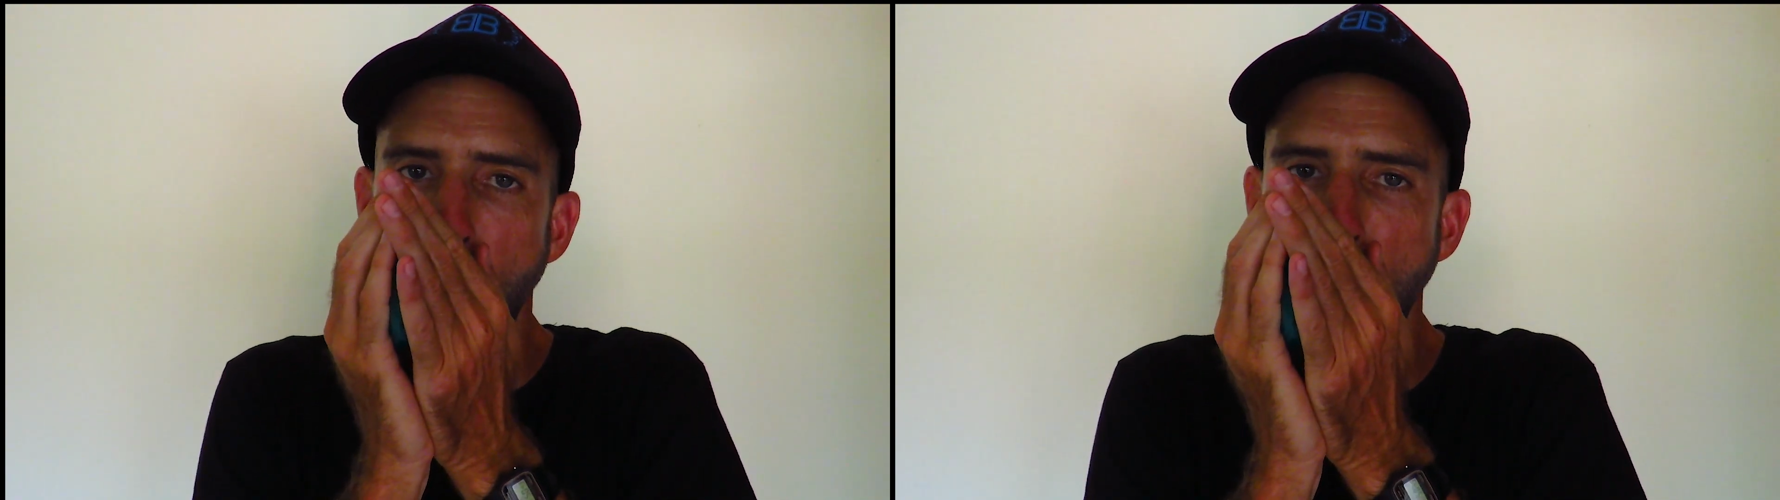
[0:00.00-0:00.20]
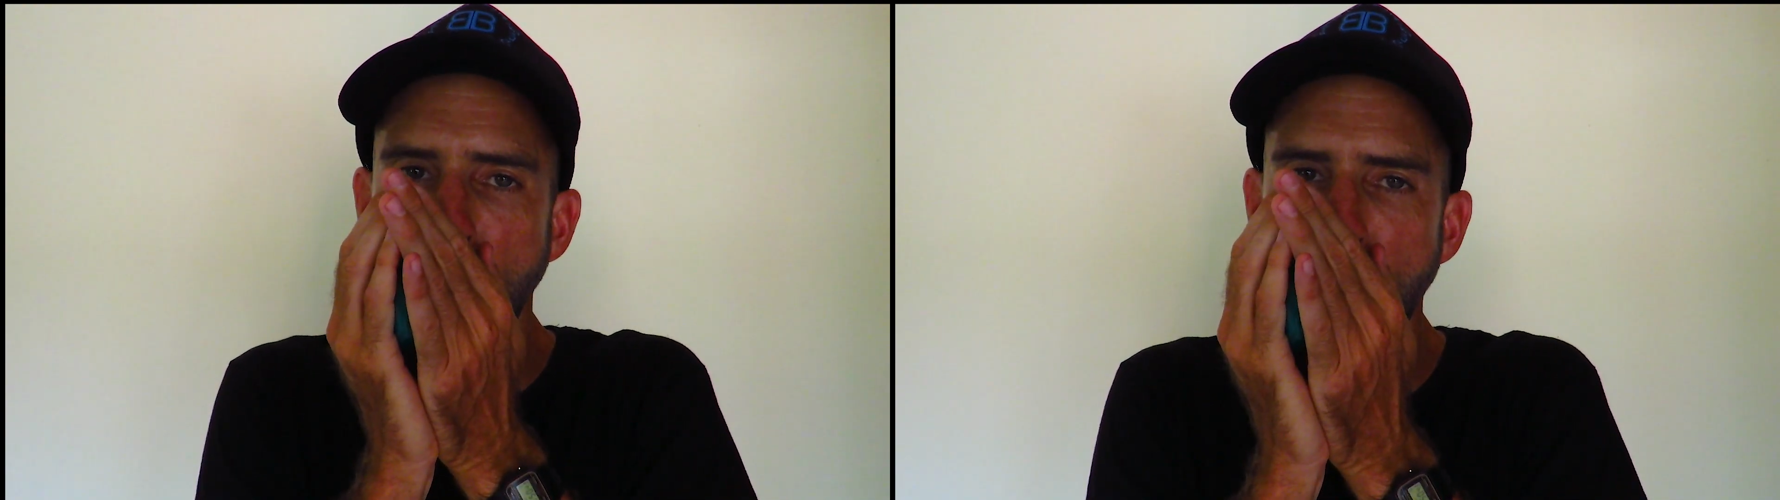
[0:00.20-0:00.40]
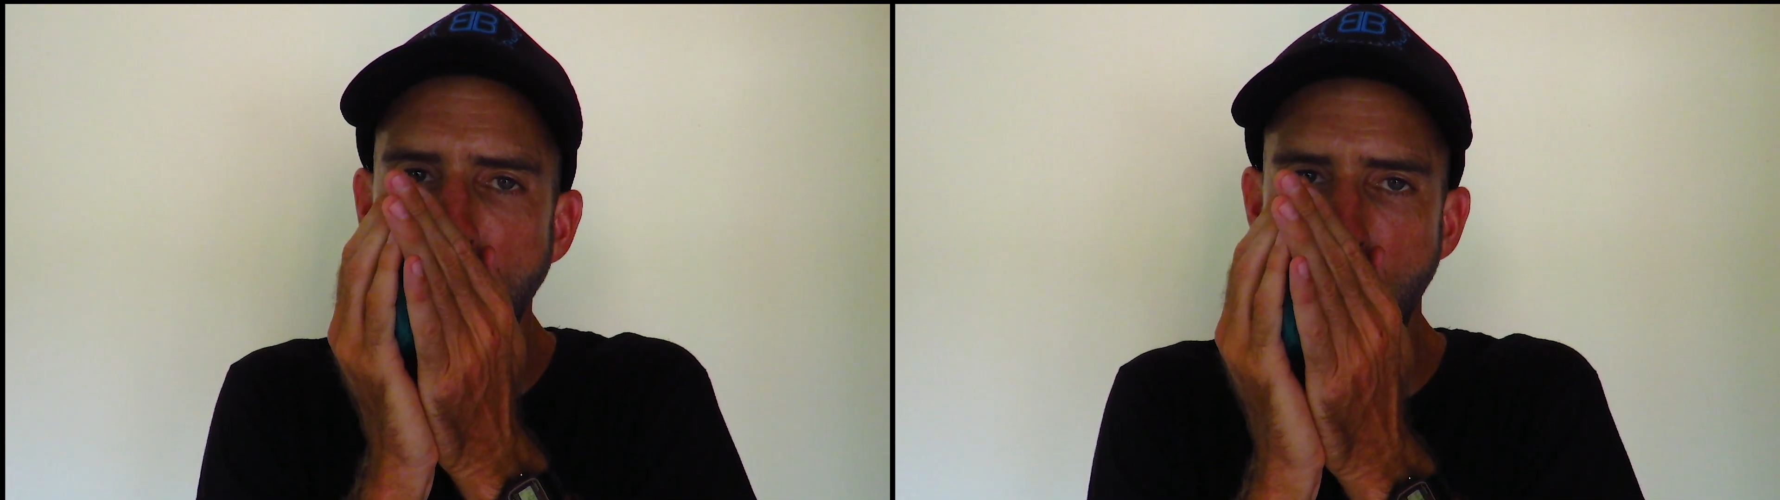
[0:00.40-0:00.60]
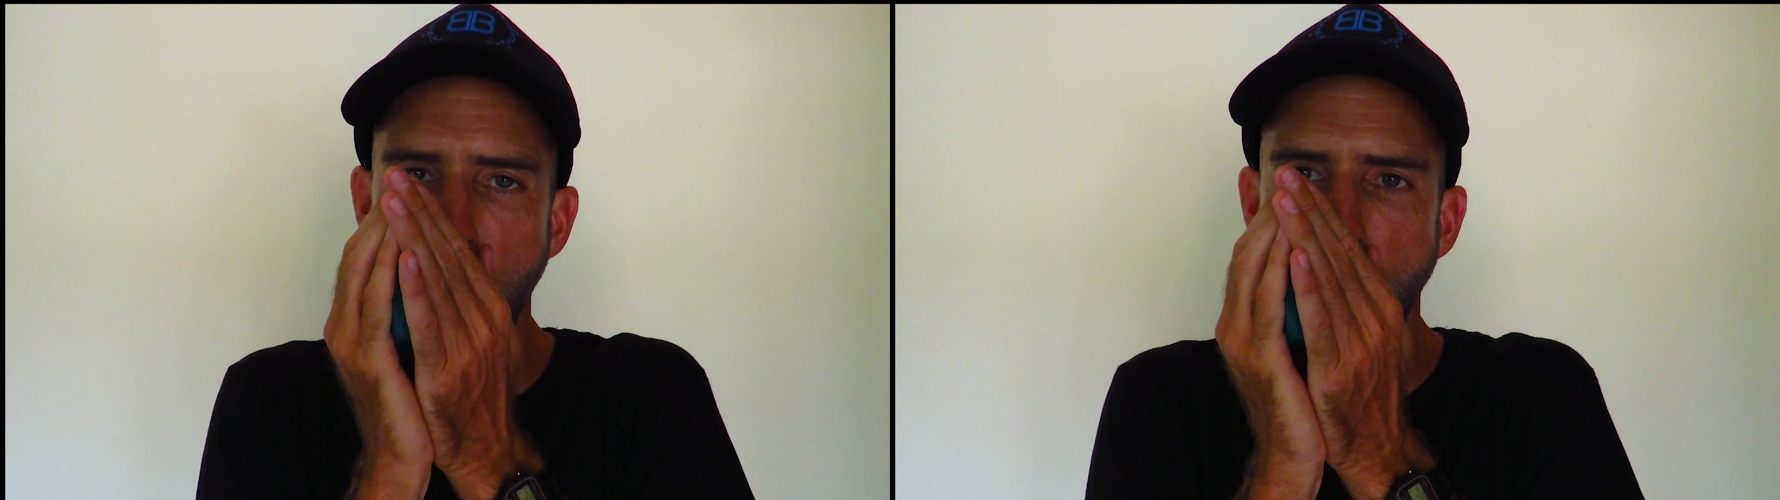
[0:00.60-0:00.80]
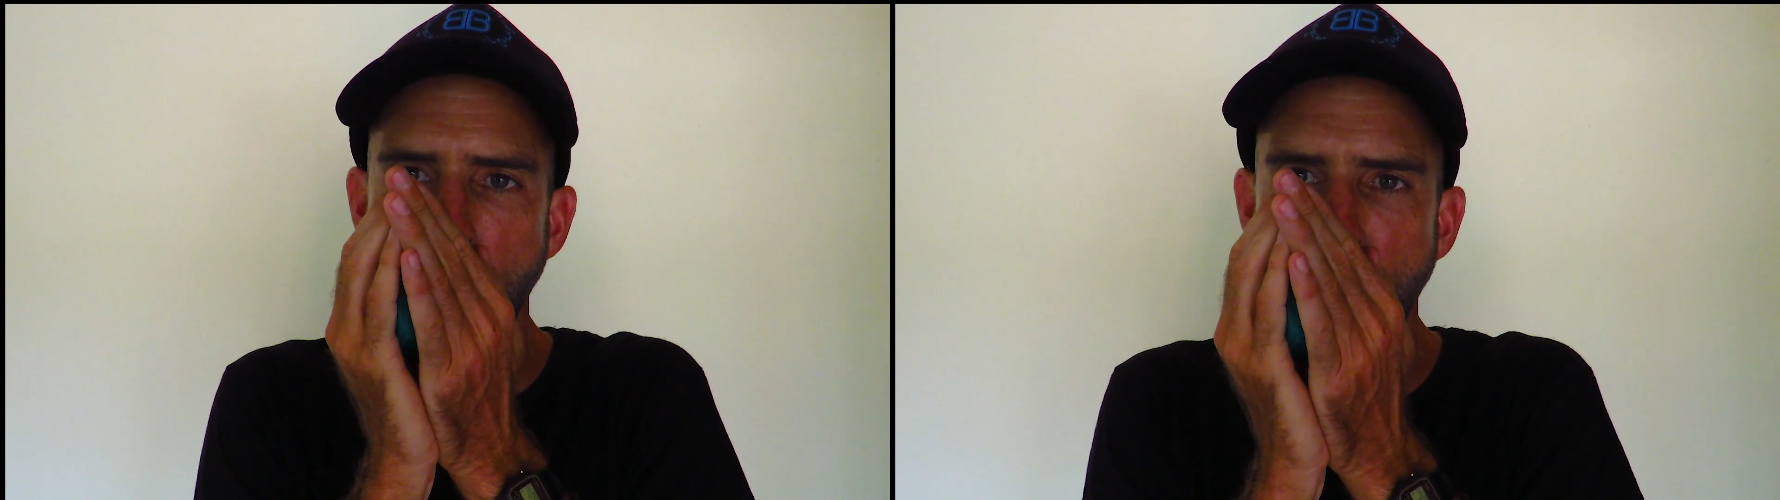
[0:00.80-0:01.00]

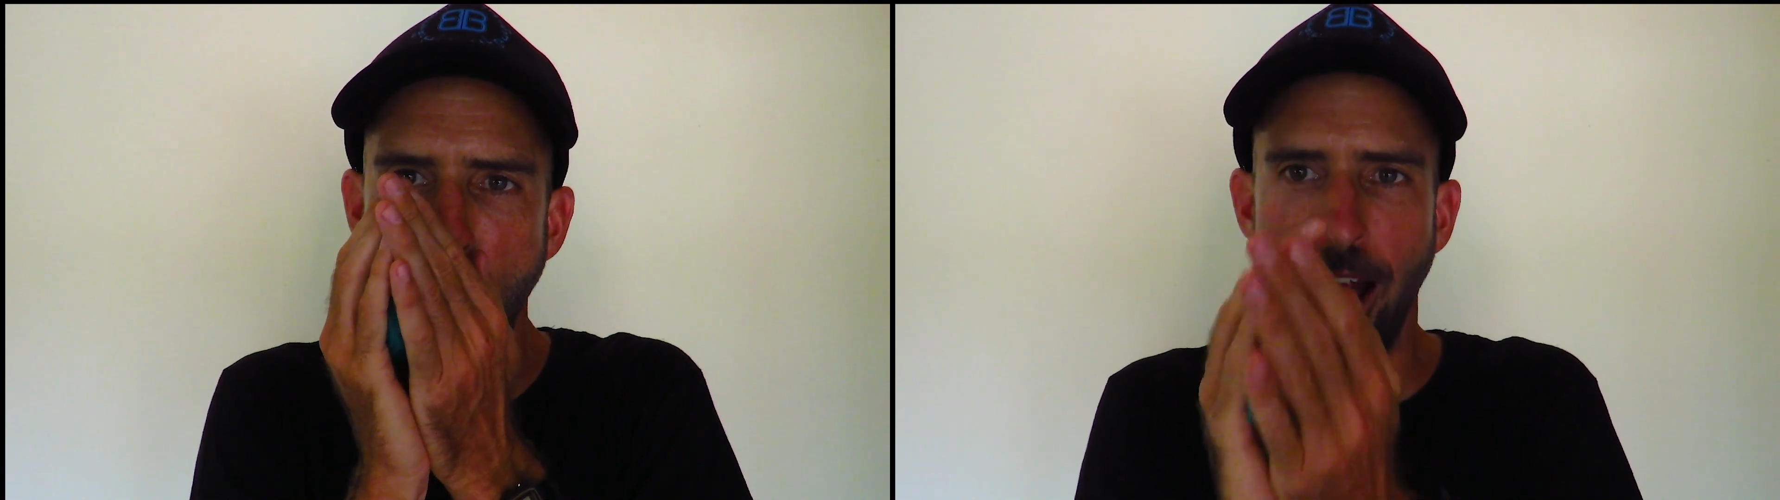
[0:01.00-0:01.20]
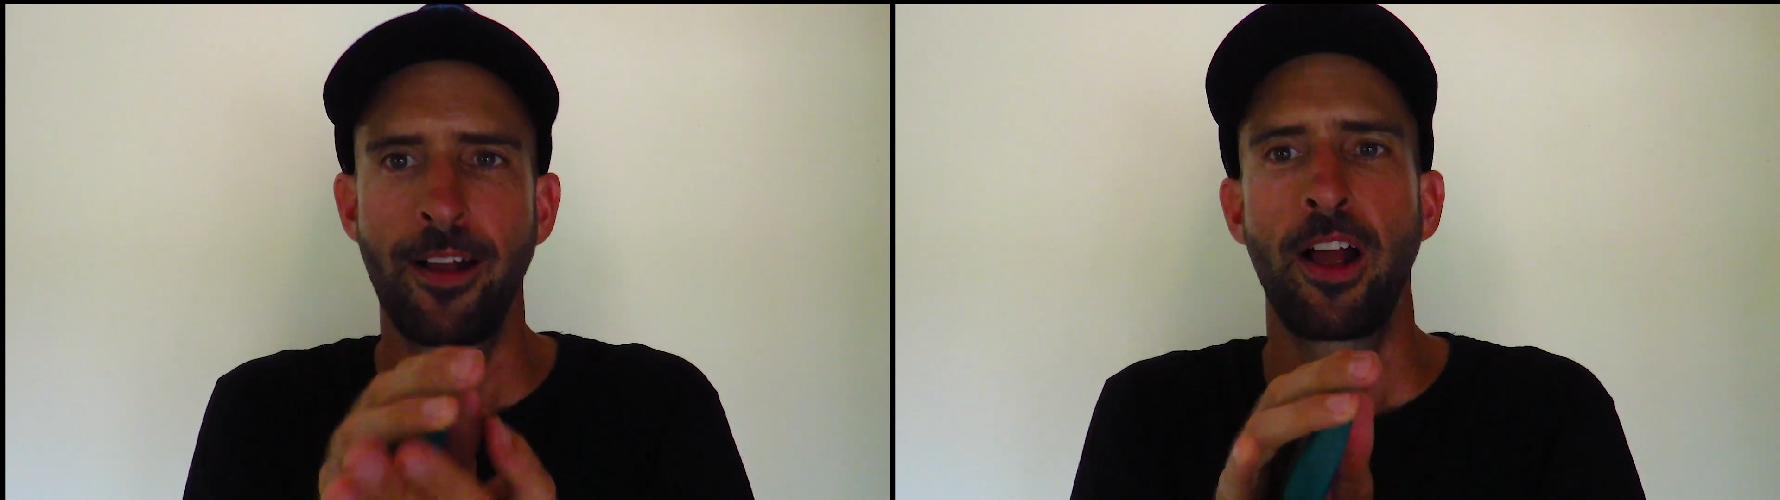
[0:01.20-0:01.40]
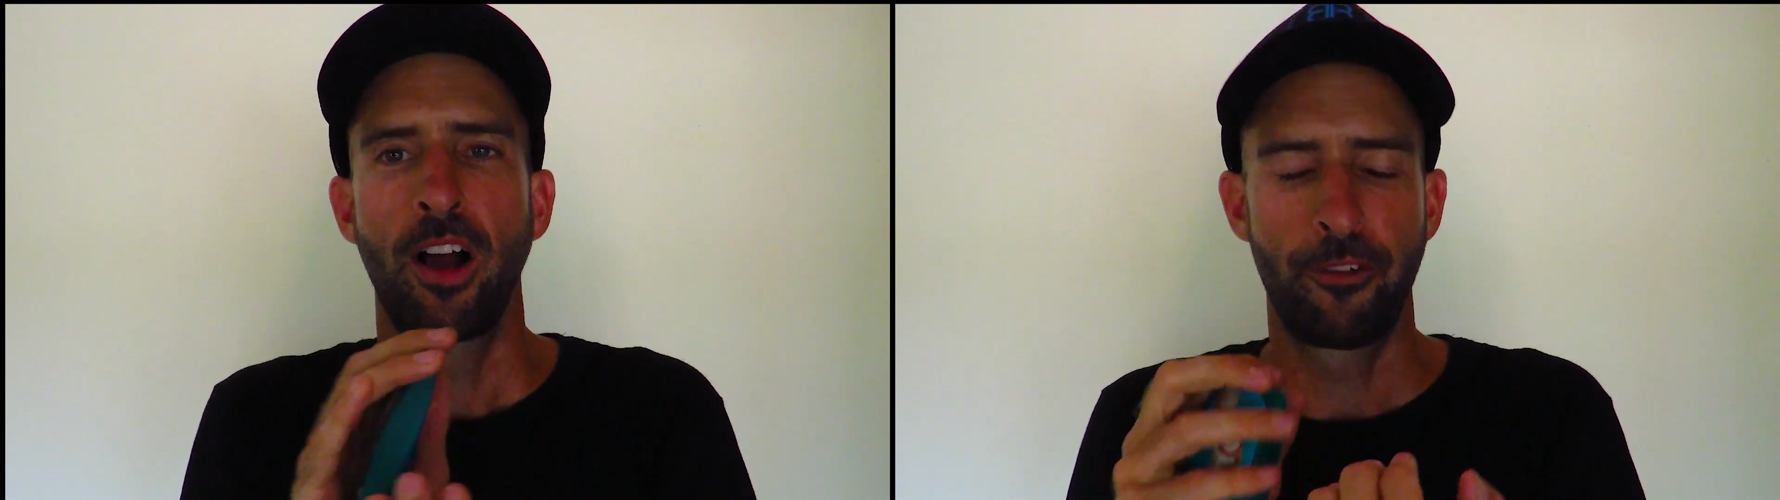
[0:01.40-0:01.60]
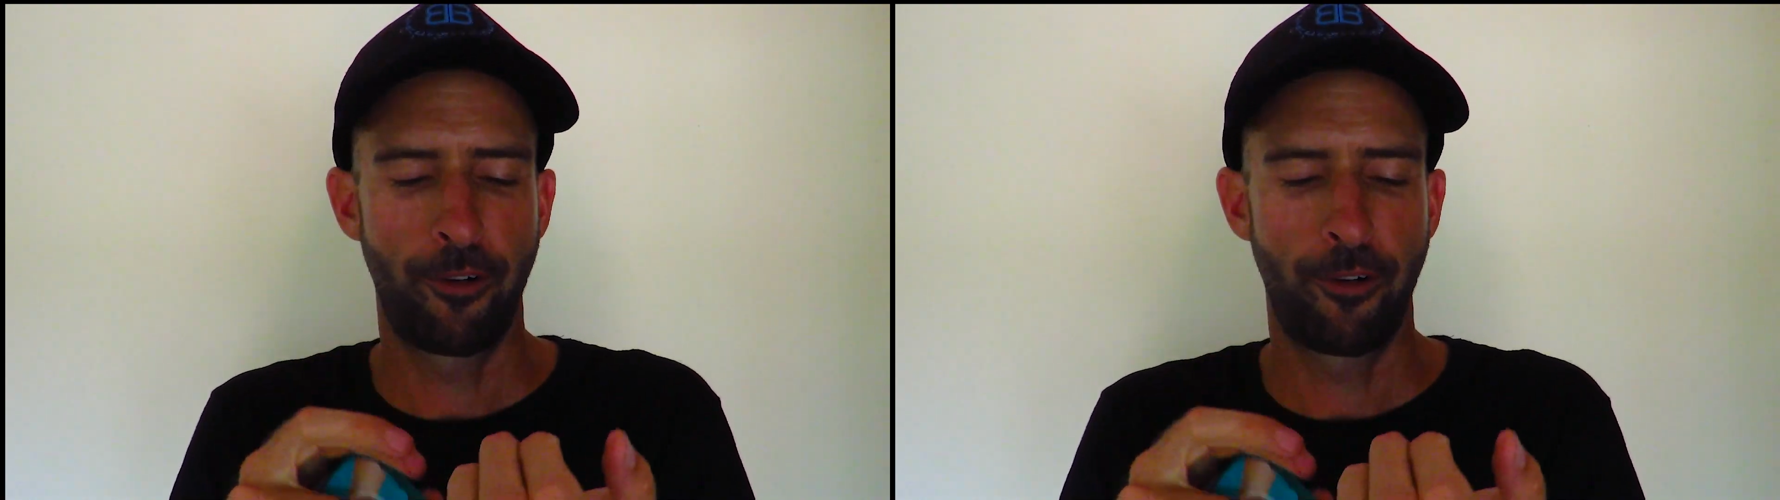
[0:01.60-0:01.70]
I